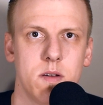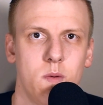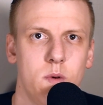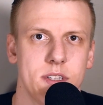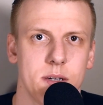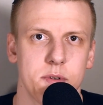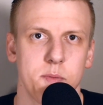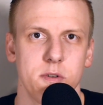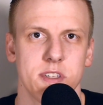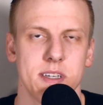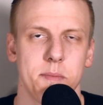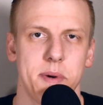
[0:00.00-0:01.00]
What's up,
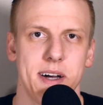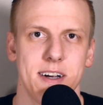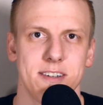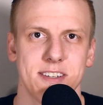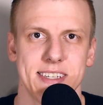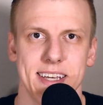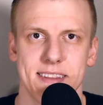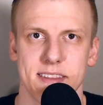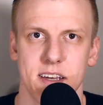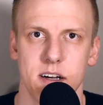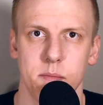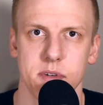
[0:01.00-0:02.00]
Sports Empire? Seth
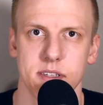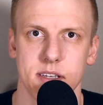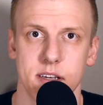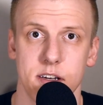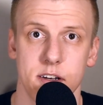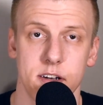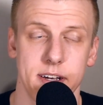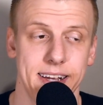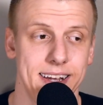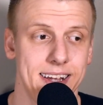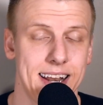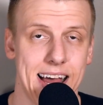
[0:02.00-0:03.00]
Thomas here,
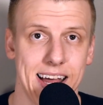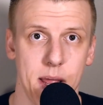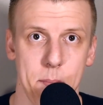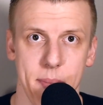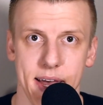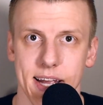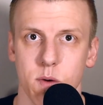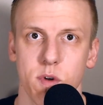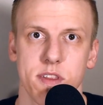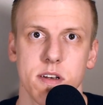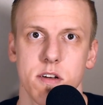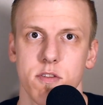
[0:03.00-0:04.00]
and I am back
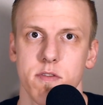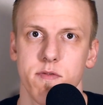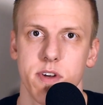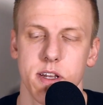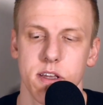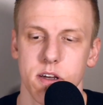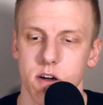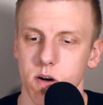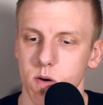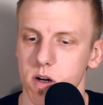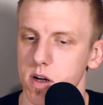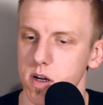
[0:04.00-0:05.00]
with another
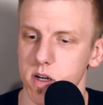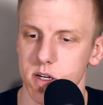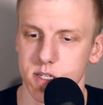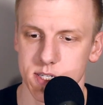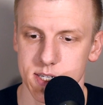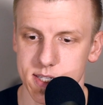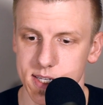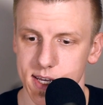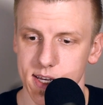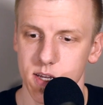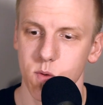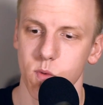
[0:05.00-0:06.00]
video.
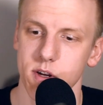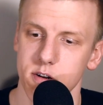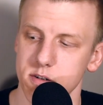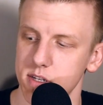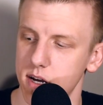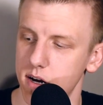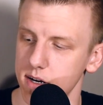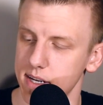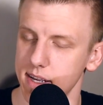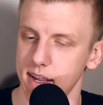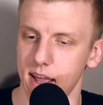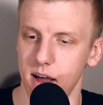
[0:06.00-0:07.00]
Today, we are
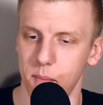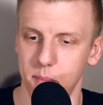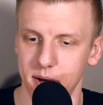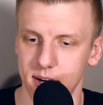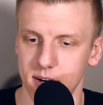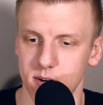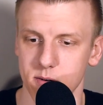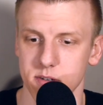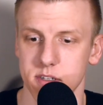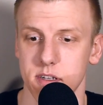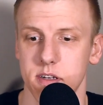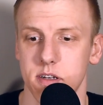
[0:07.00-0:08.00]
talking
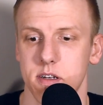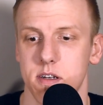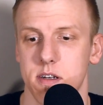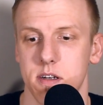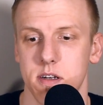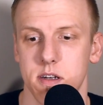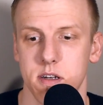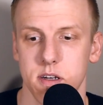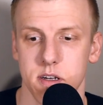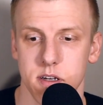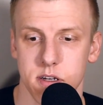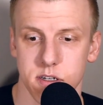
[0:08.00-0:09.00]
about
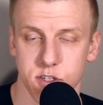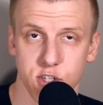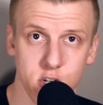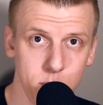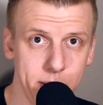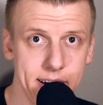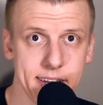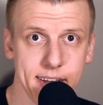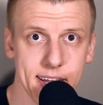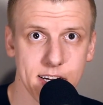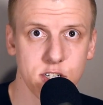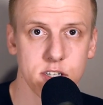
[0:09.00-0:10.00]
Joe Biden,
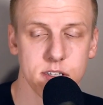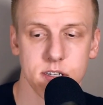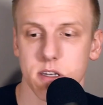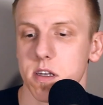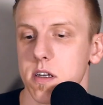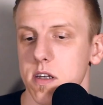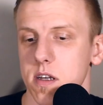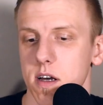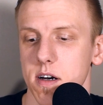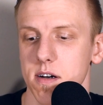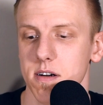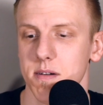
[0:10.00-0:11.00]
actually.
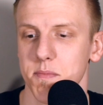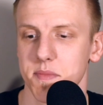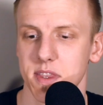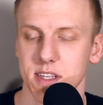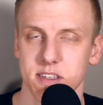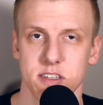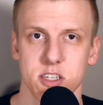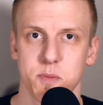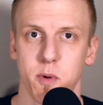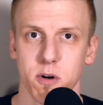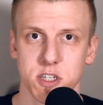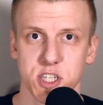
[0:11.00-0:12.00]
This is a
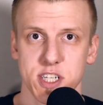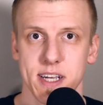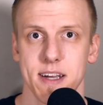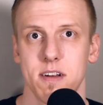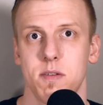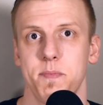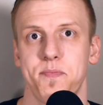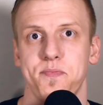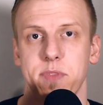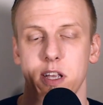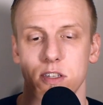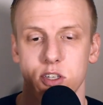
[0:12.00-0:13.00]
sports channel,
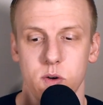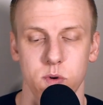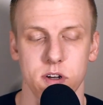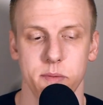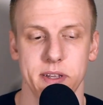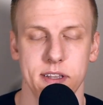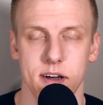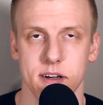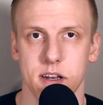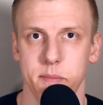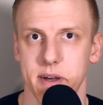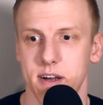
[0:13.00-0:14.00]
so we're going to be
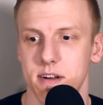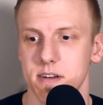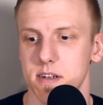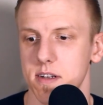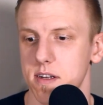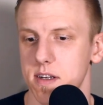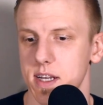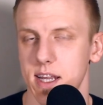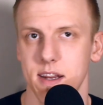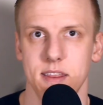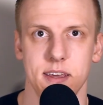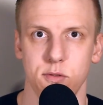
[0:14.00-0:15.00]
talking about
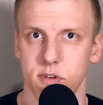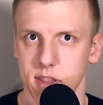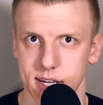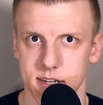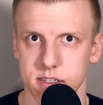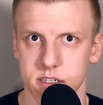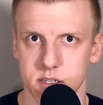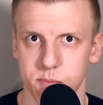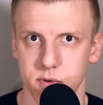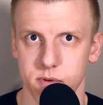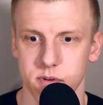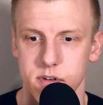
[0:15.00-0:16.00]
anything related to
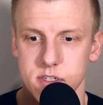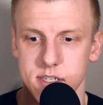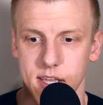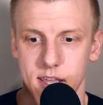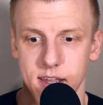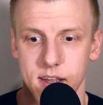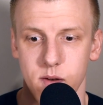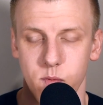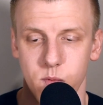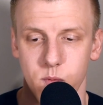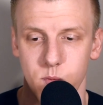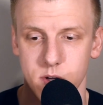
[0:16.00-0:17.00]
sports and
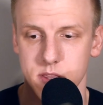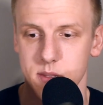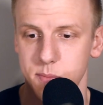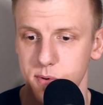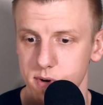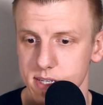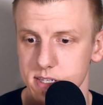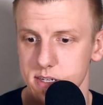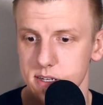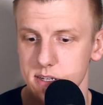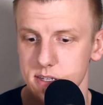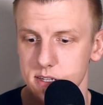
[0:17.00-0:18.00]
what the
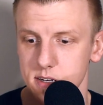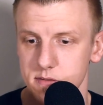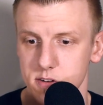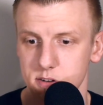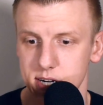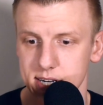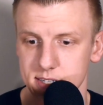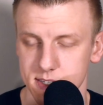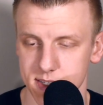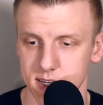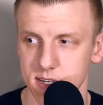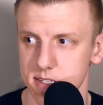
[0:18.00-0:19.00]
President of the United
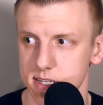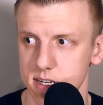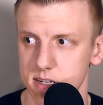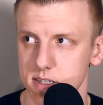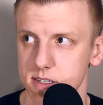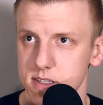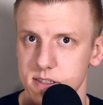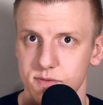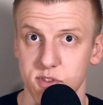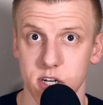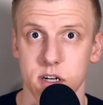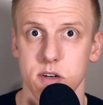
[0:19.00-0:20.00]
States has
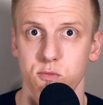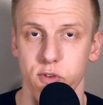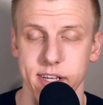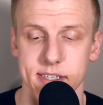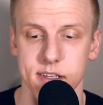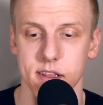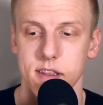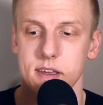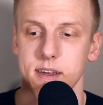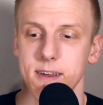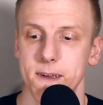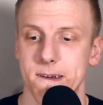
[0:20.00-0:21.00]
done
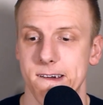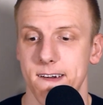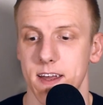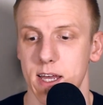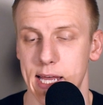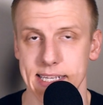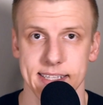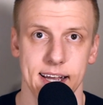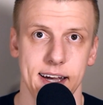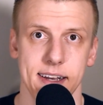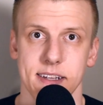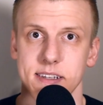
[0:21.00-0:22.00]
recently has
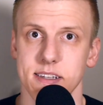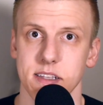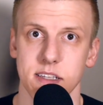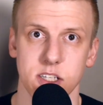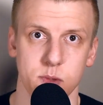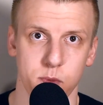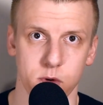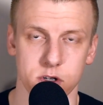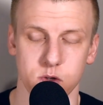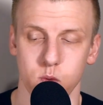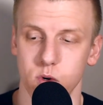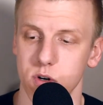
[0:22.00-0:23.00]
tied into the
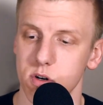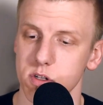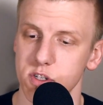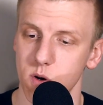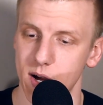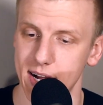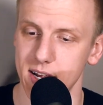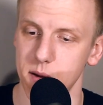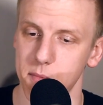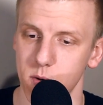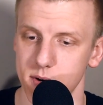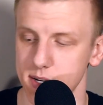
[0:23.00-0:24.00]
sports world, so I am
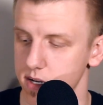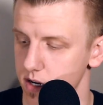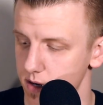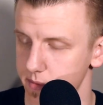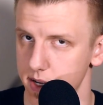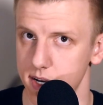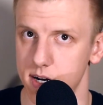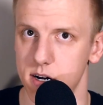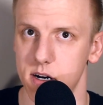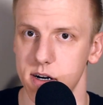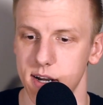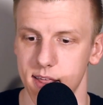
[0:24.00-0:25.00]
going to comment
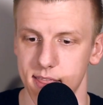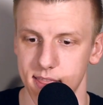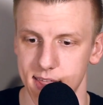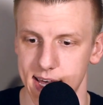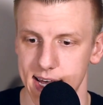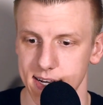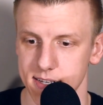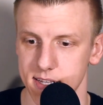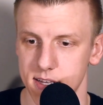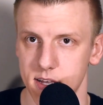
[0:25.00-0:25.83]
on that.